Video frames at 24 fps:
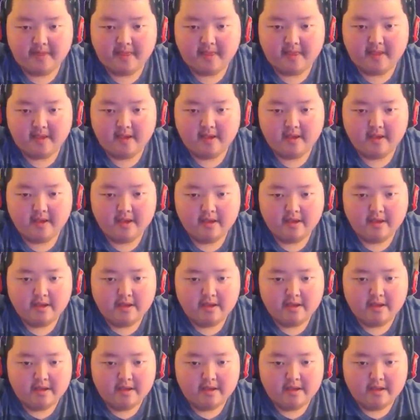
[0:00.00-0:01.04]
I
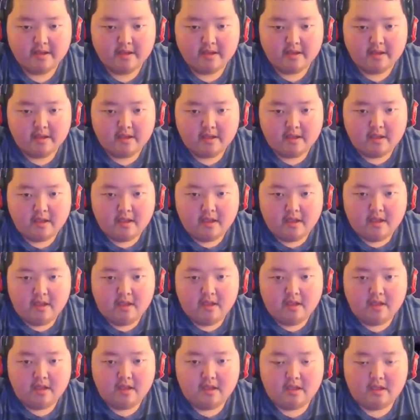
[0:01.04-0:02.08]
wonder.
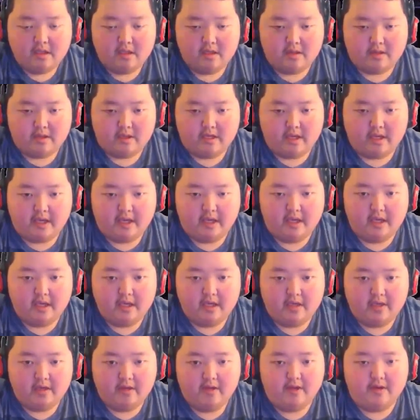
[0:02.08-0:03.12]
Okay. Damn it!
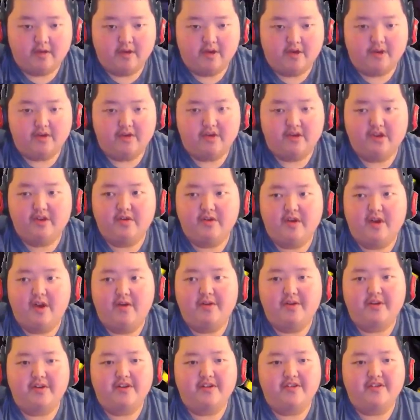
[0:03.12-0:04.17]
You're, you're, you're, oh,
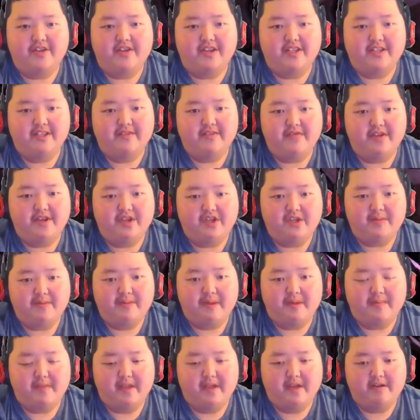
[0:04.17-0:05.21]
you're gonna try to see if you can jump up
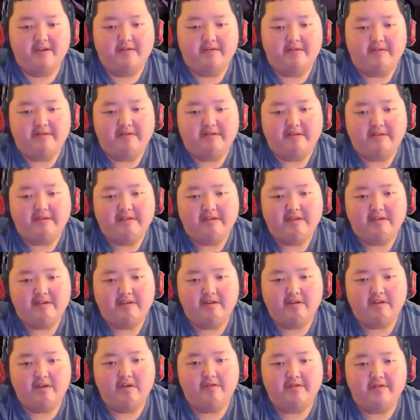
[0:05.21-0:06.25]
there, or
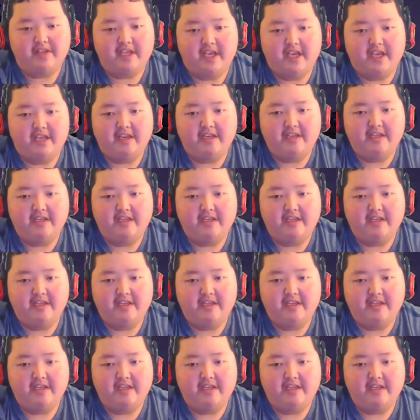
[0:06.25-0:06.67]
over the gate.